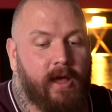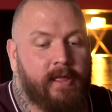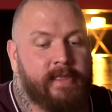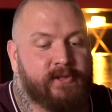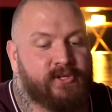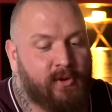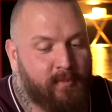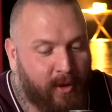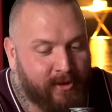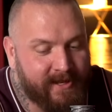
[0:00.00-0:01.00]
and then
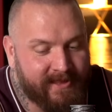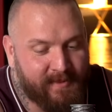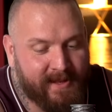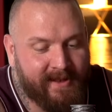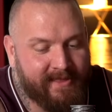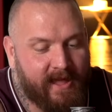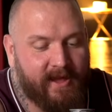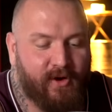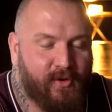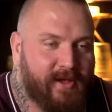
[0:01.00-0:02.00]
some point in the middle of
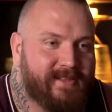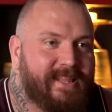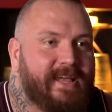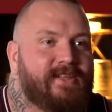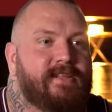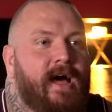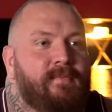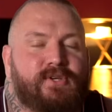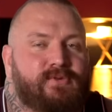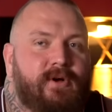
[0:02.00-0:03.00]
that,
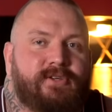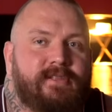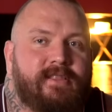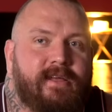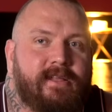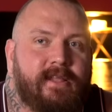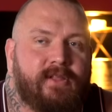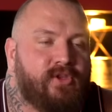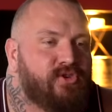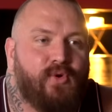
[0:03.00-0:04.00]
I'm just watching thinking,
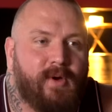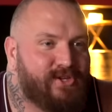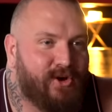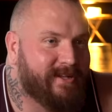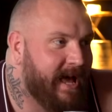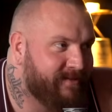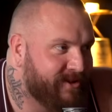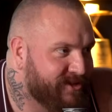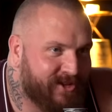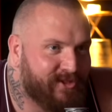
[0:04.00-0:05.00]
there's no way John
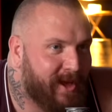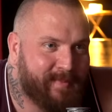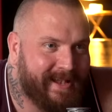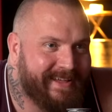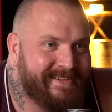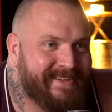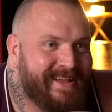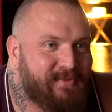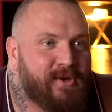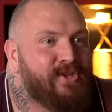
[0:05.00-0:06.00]
Kavanagh's on that
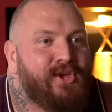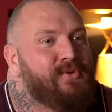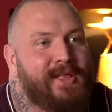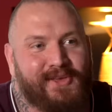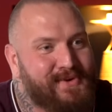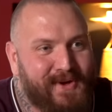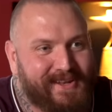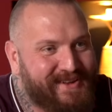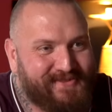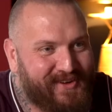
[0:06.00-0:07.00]
plane. We knew that you
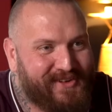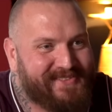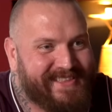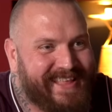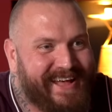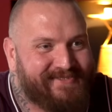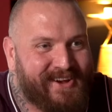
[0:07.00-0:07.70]
weren't involved in that.